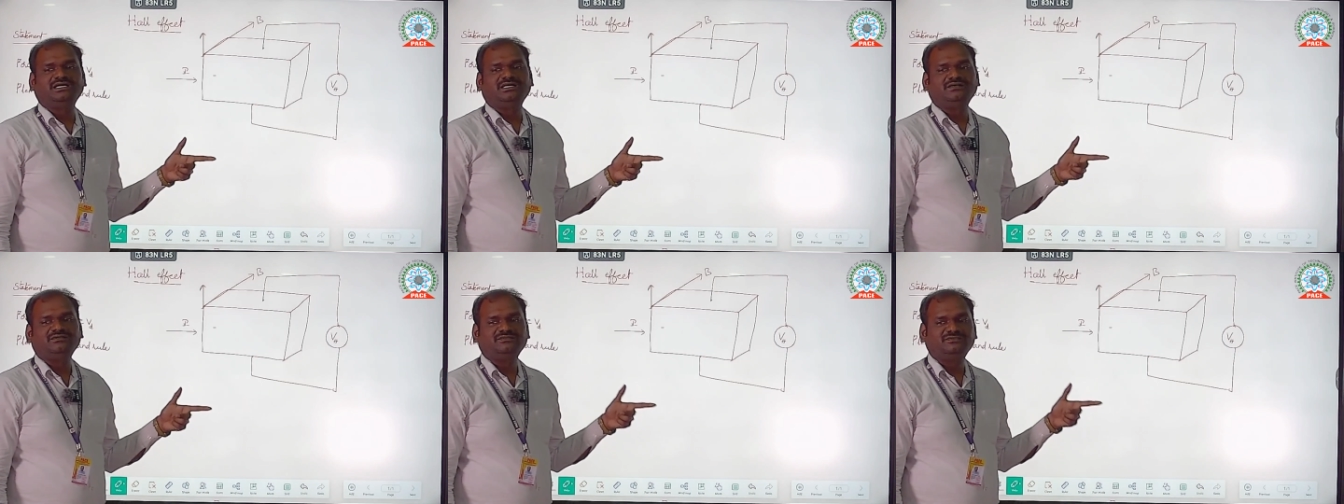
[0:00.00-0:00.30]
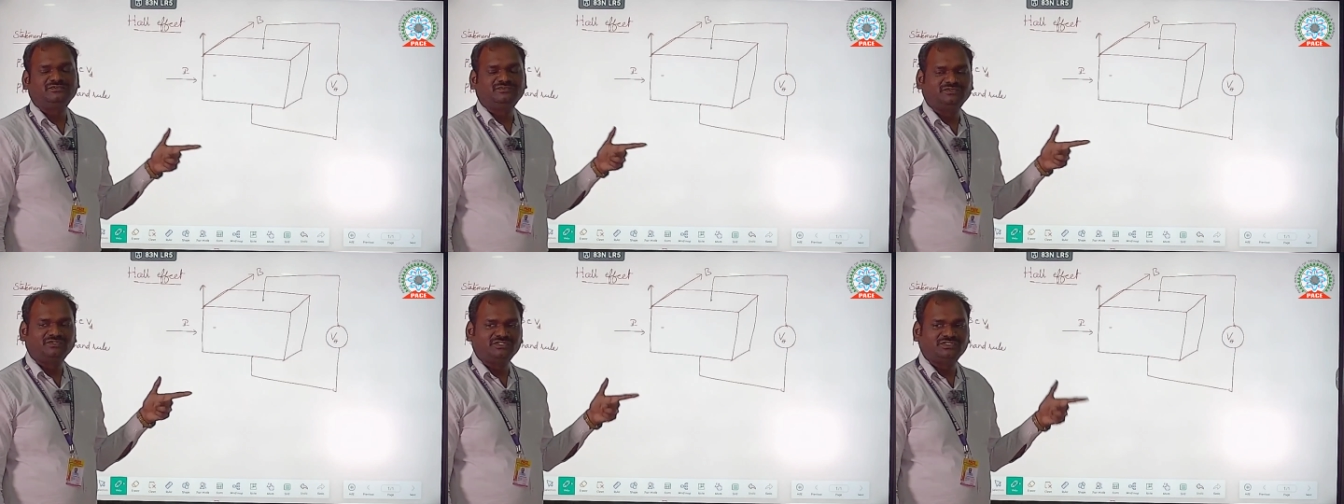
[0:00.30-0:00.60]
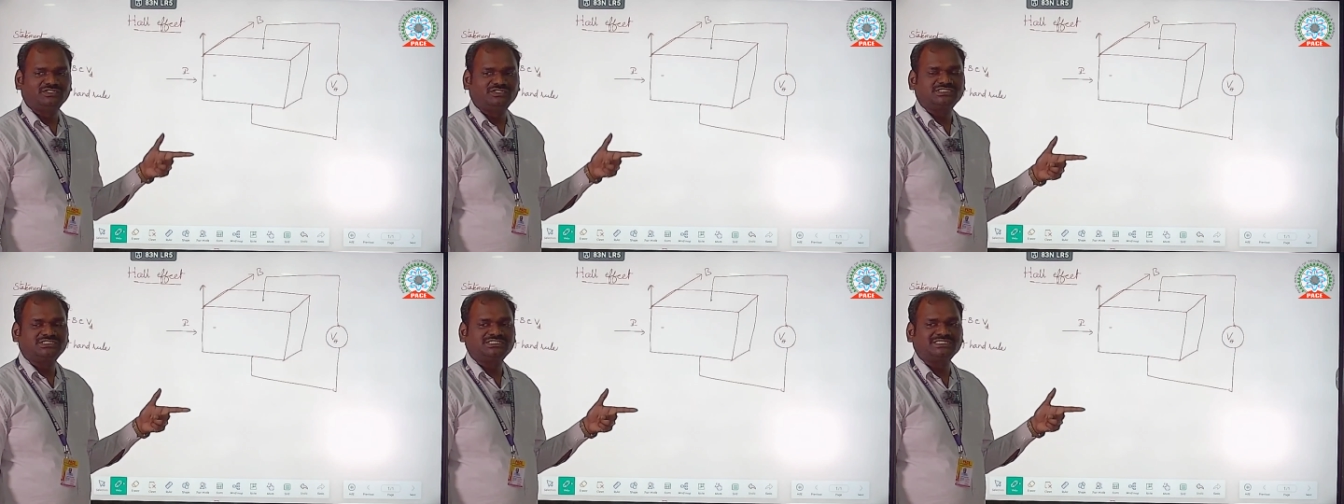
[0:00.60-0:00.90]

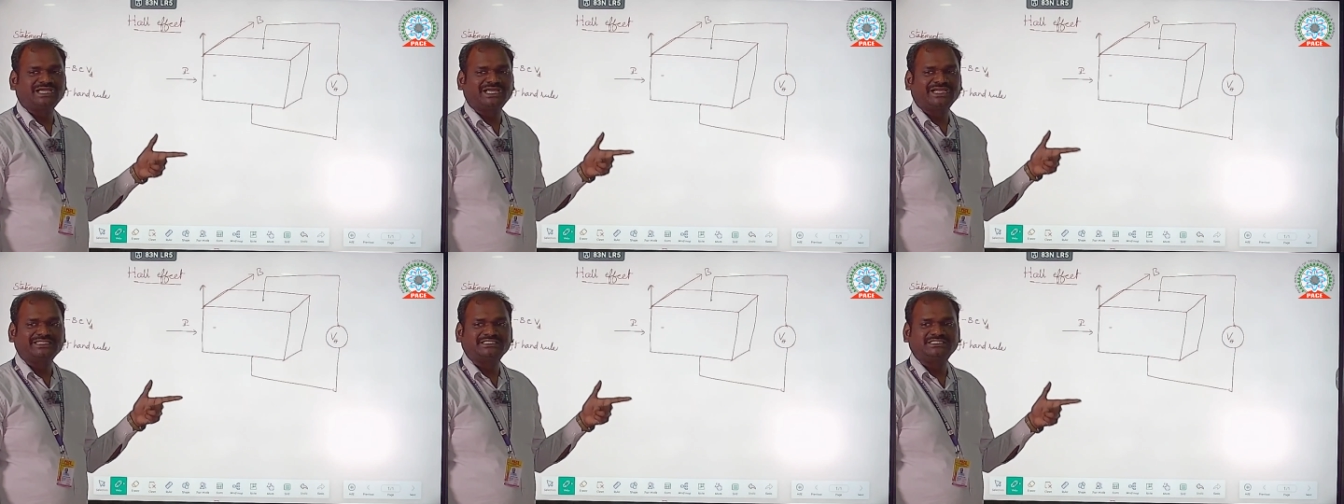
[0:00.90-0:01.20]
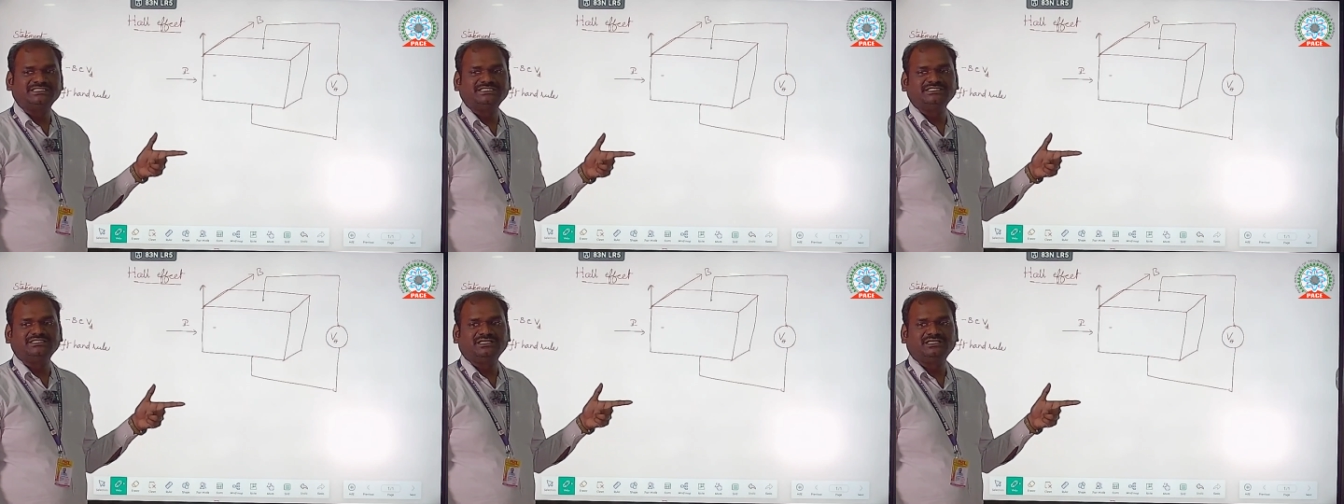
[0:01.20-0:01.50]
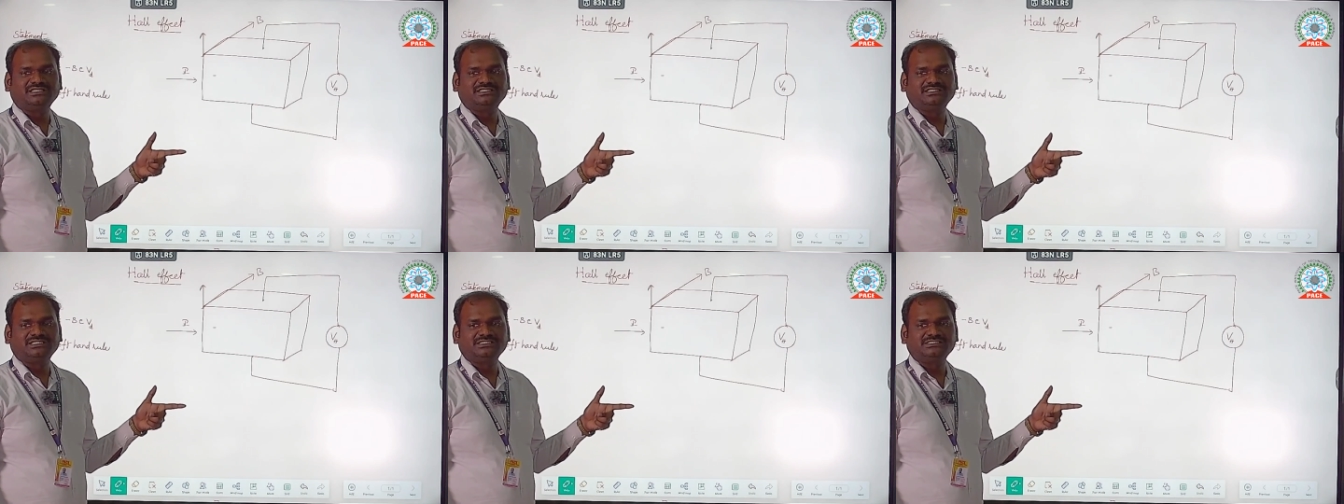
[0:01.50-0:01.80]
force acting on
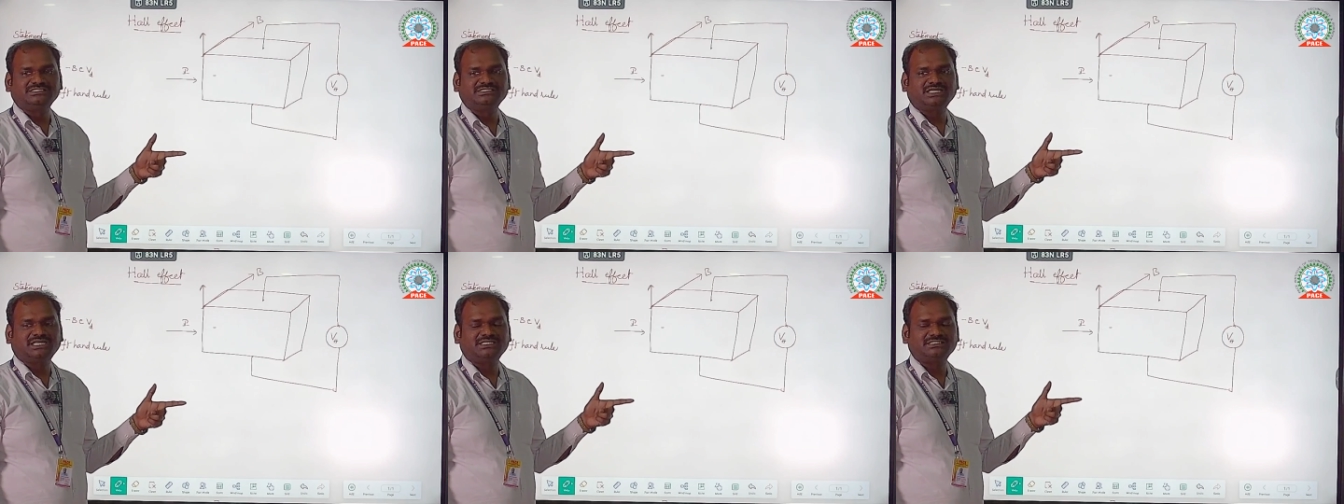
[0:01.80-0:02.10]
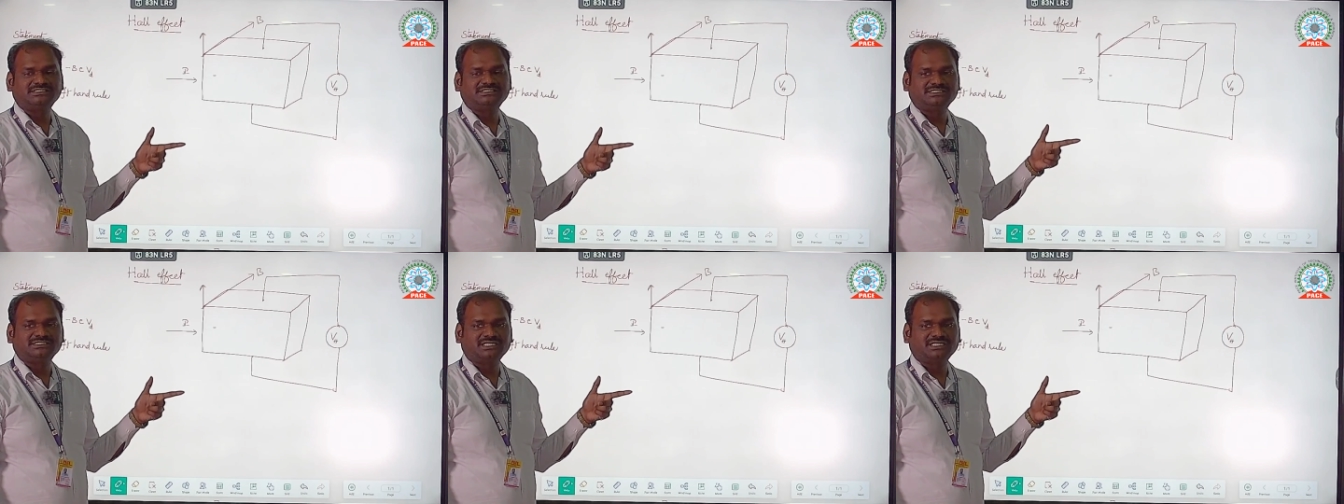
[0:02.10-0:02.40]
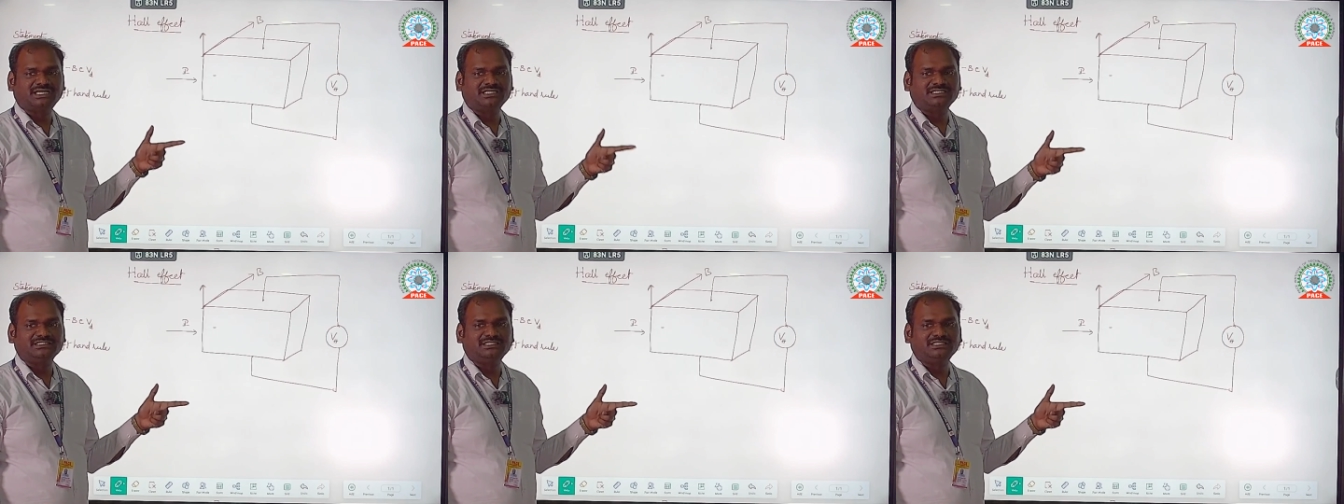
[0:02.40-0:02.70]
the charge
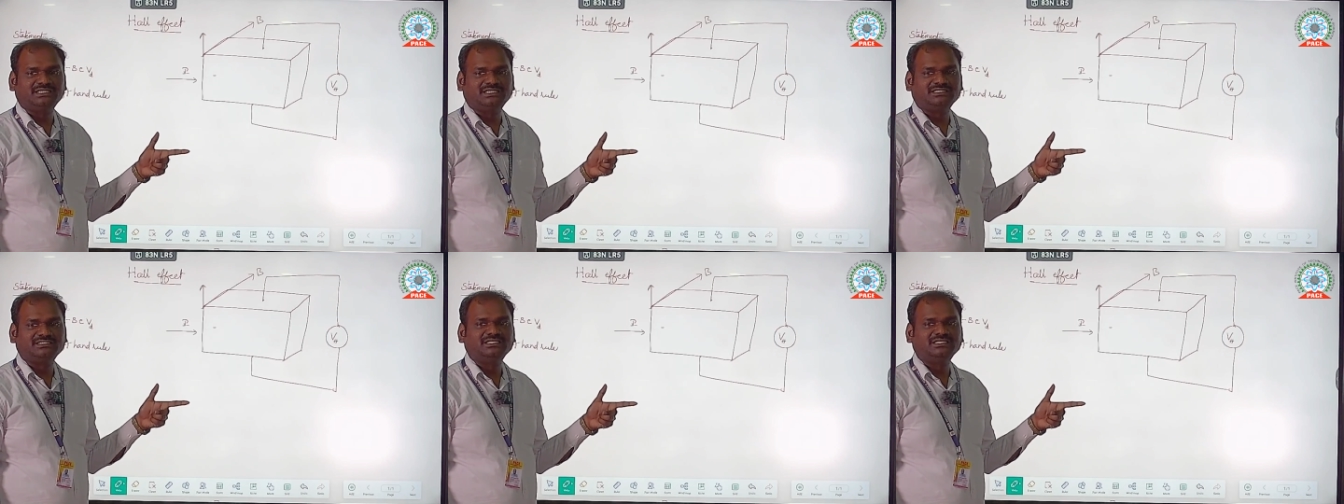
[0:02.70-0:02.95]
carrier